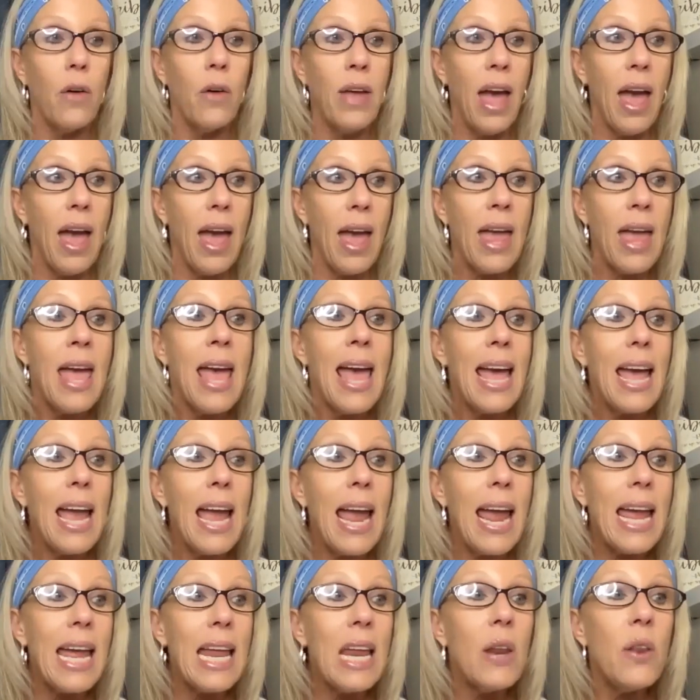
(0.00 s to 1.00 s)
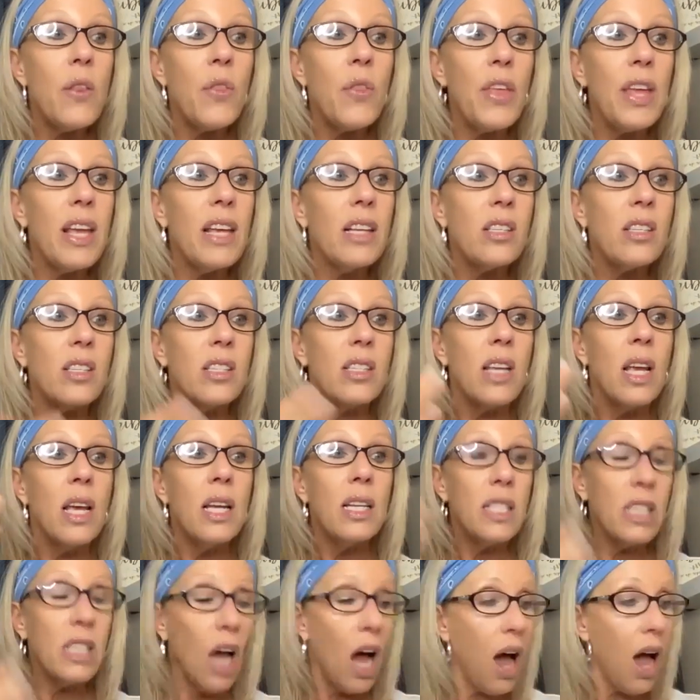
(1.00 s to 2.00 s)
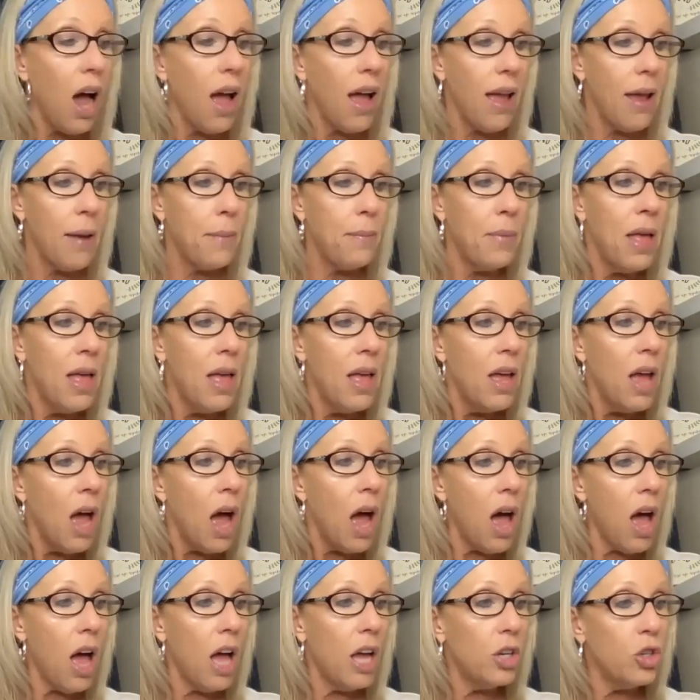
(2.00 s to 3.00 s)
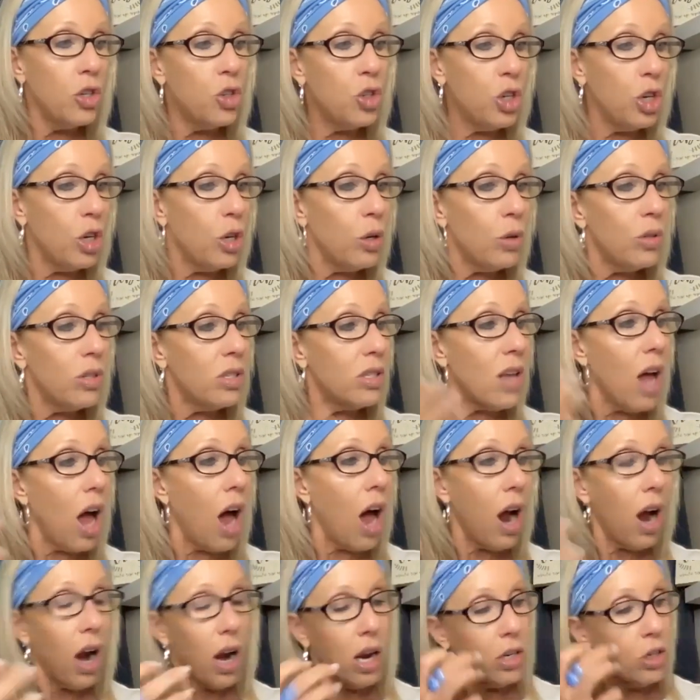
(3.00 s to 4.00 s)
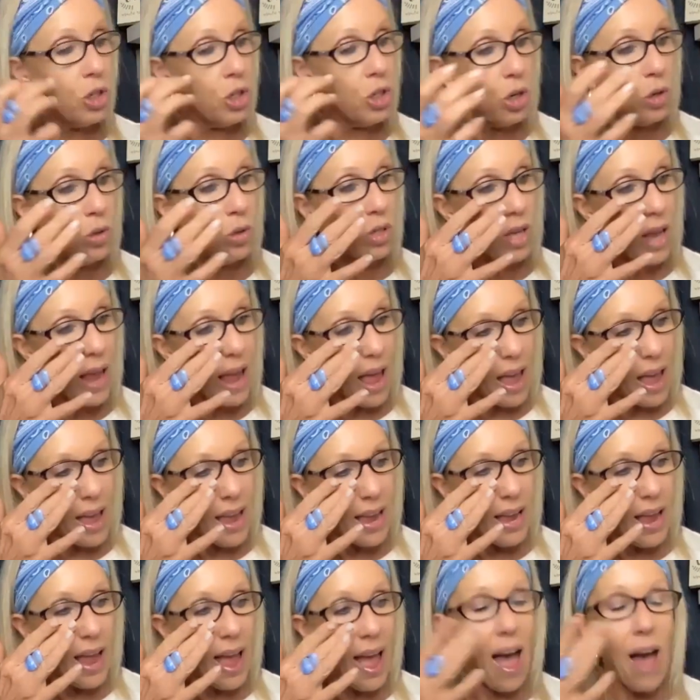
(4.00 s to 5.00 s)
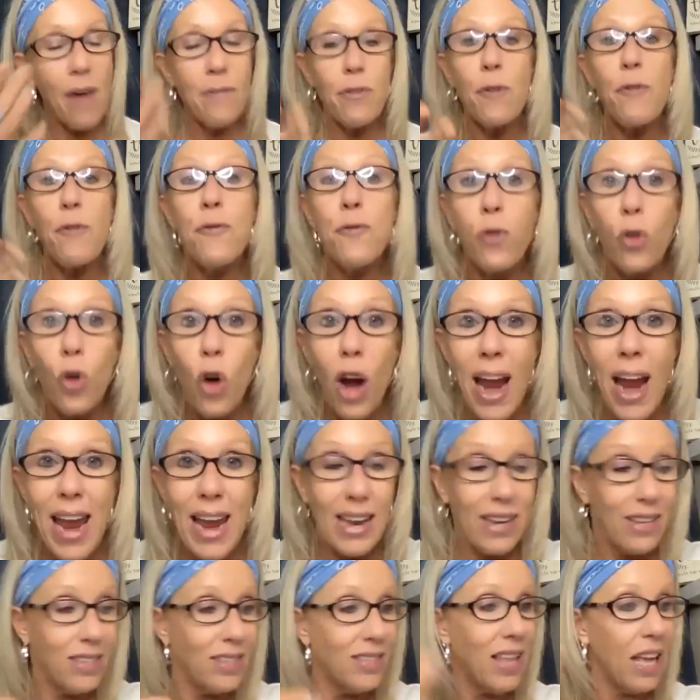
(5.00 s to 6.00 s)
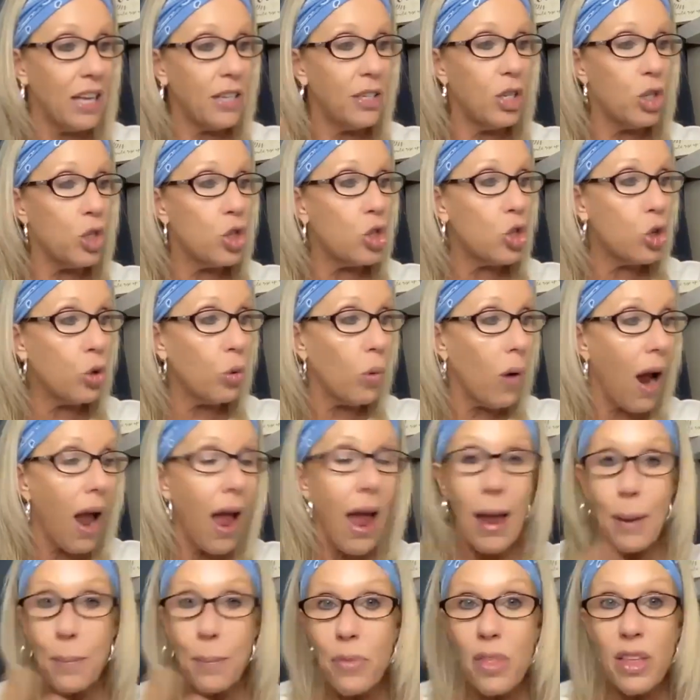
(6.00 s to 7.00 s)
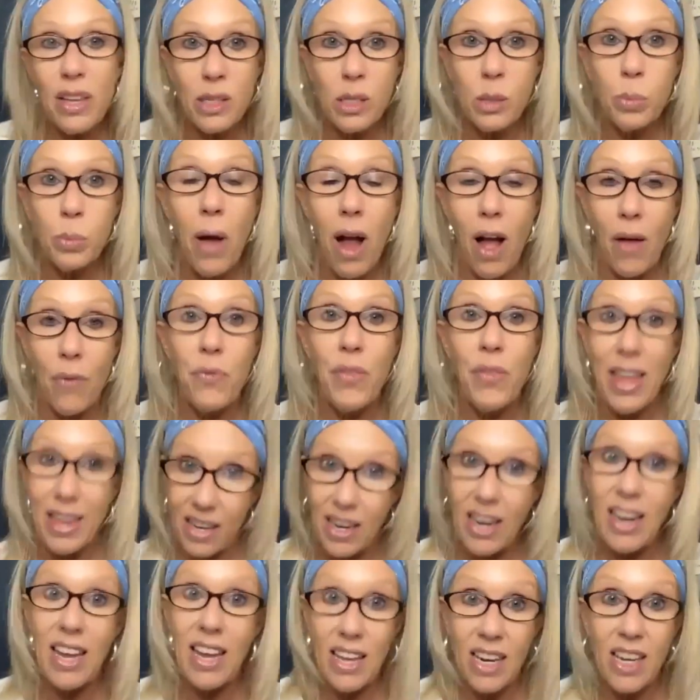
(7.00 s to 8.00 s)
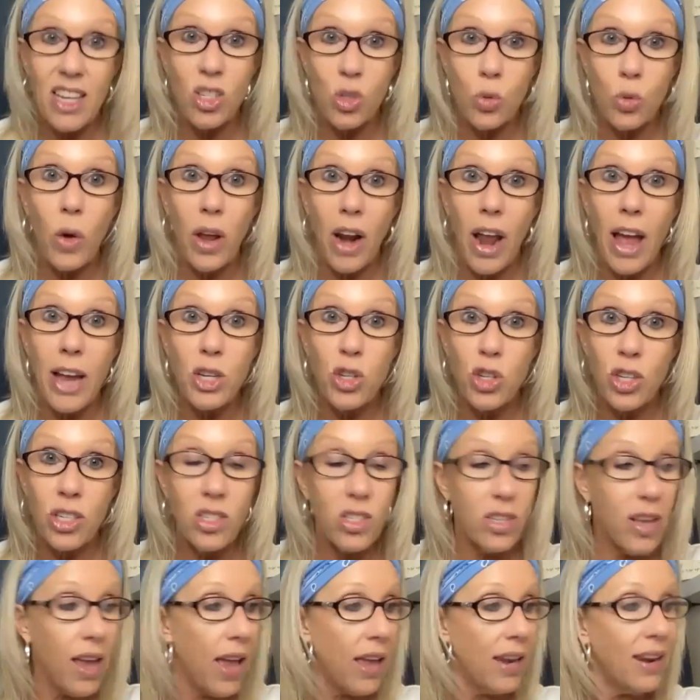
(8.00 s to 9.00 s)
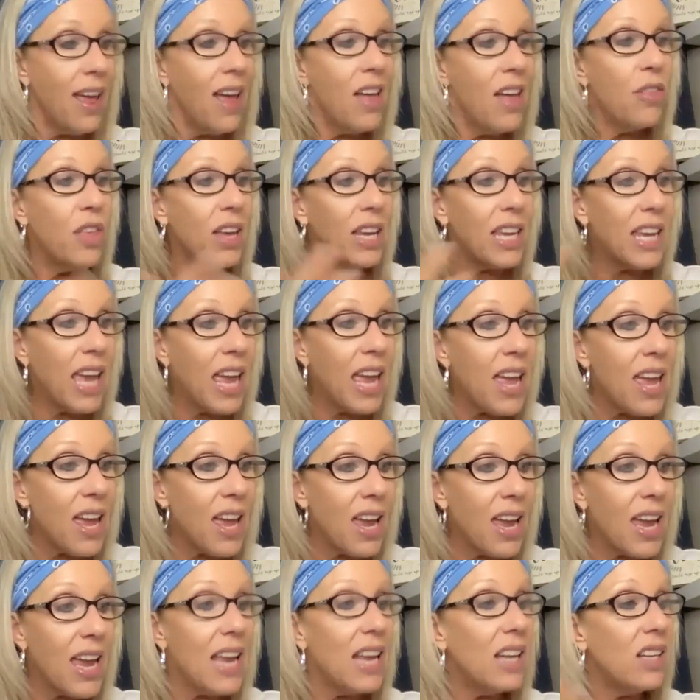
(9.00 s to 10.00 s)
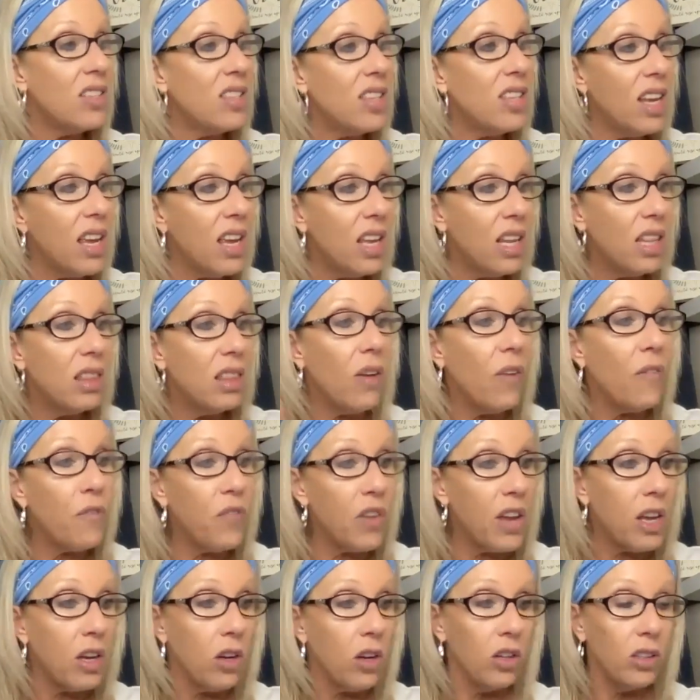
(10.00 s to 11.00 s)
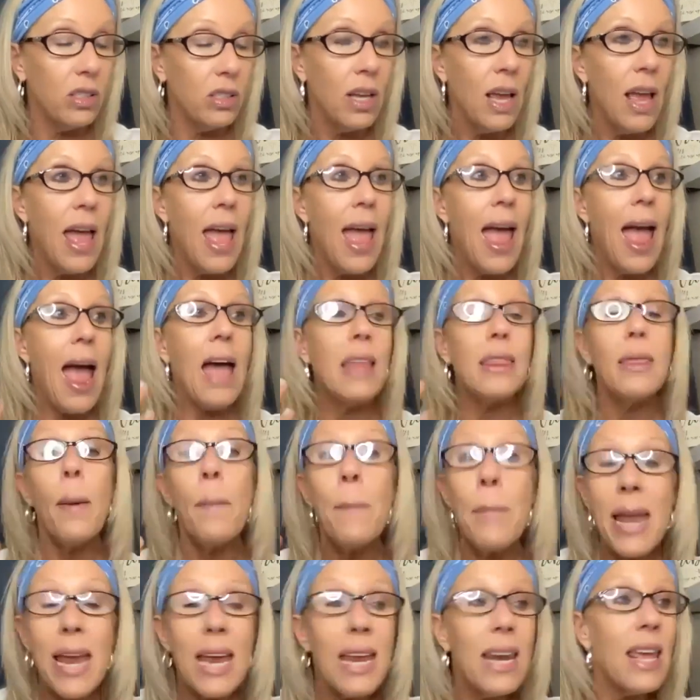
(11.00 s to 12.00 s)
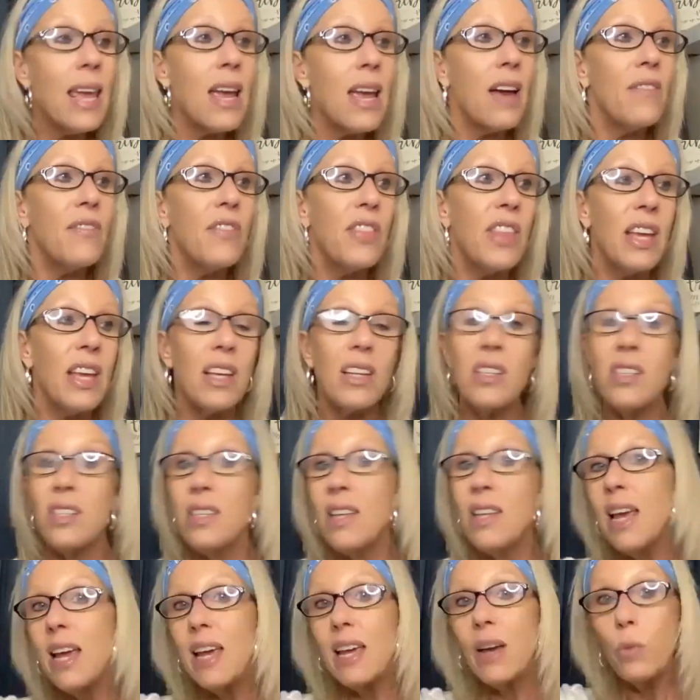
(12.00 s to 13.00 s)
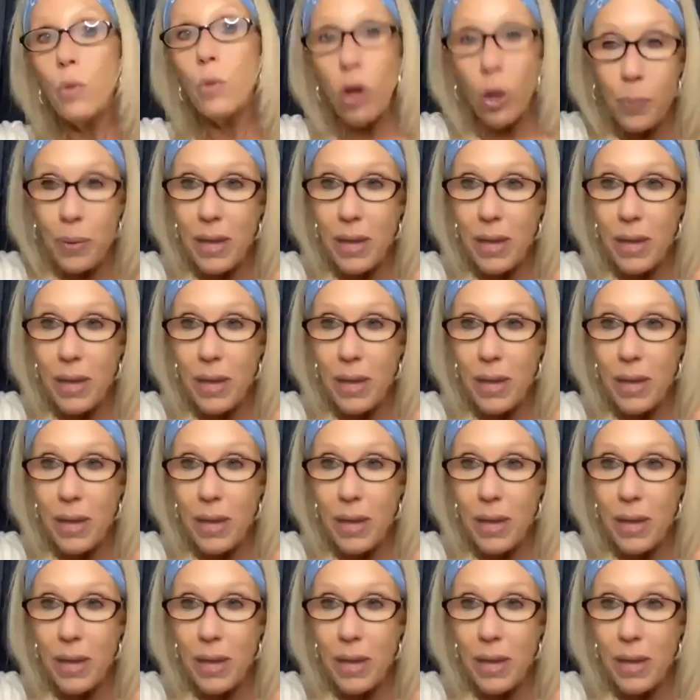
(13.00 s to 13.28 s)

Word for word: Okay, in this time, uh, Jews are Jews have a phrase that describe this month. It, it is what I just said. The king is in the field, and the meaning of this will